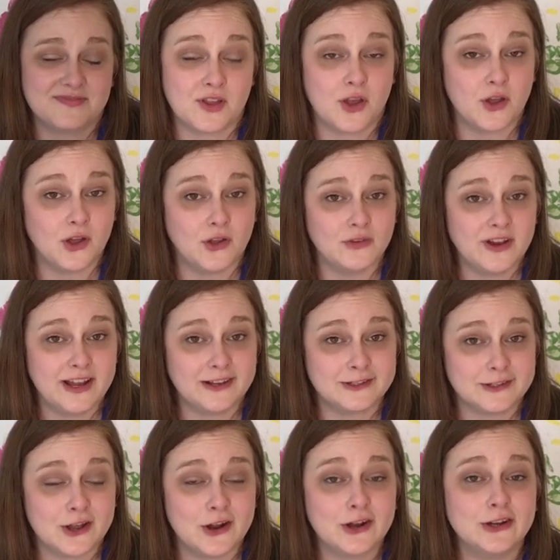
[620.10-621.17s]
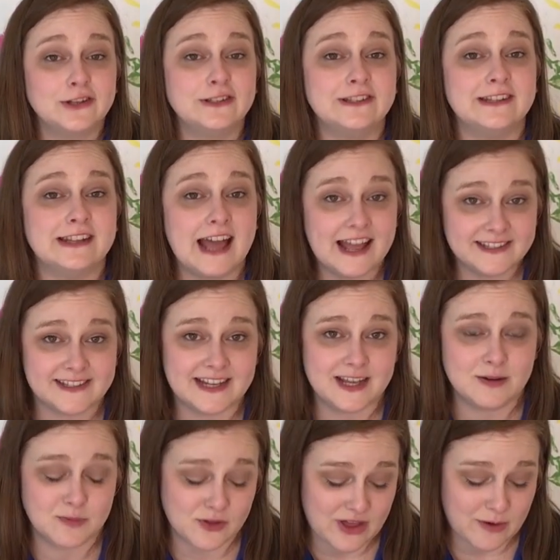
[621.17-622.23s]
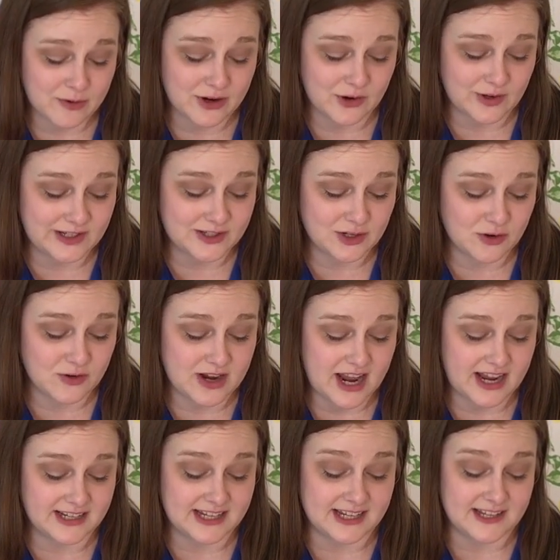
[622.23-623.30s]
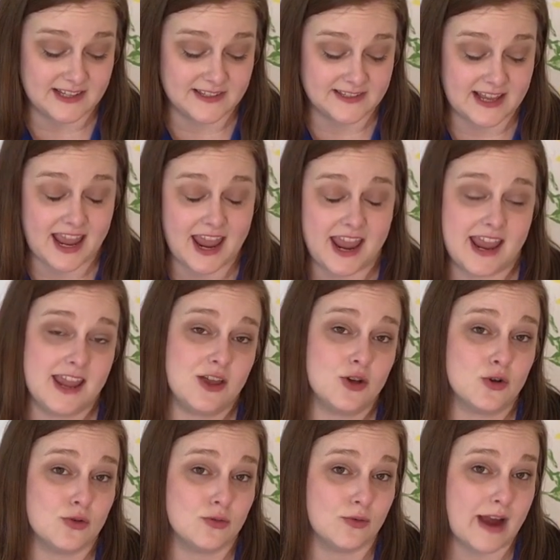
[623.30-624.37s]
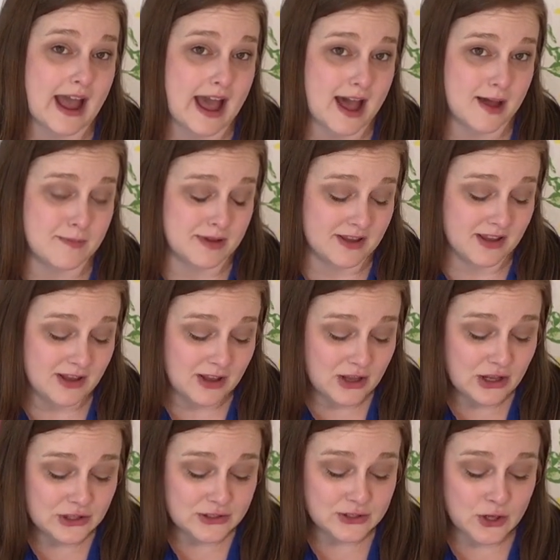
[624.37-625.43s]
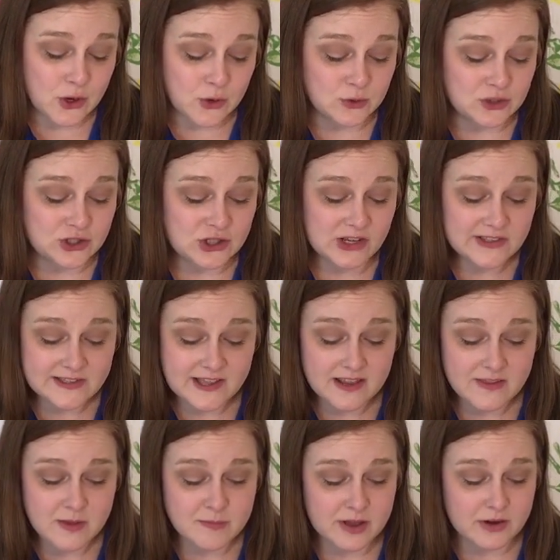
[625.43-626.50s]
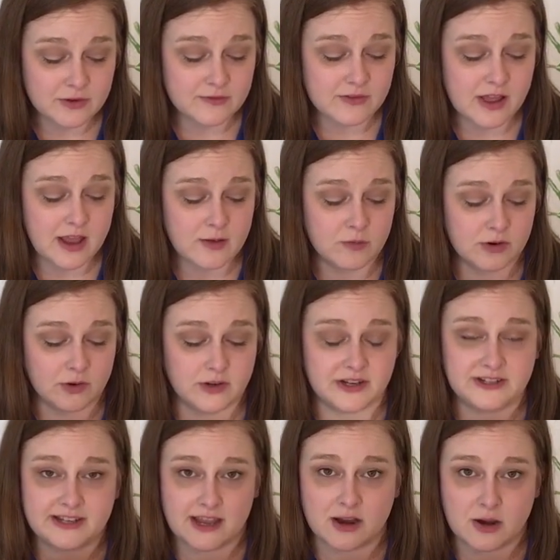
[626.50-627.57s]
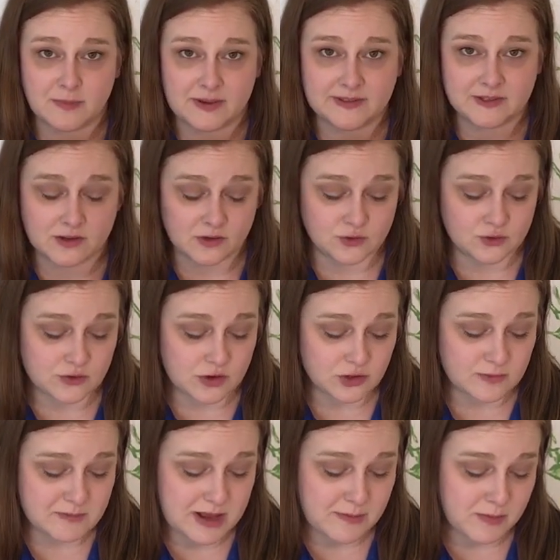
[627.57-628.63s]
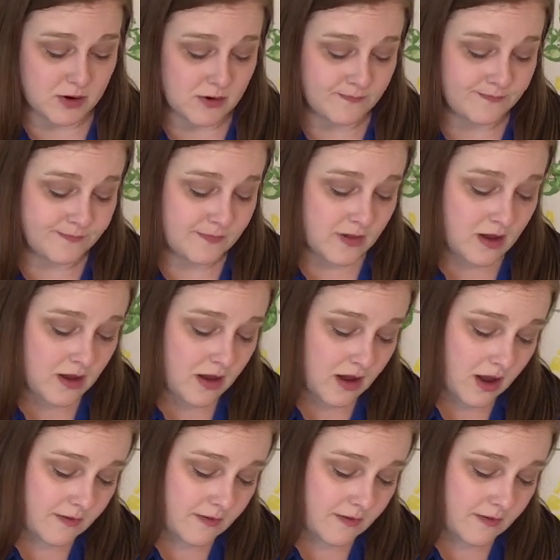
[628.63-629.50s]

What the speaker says: All right, our last animal that we're going to create is a crab. So just like the butterfly, we're going to take our piece of construction paper and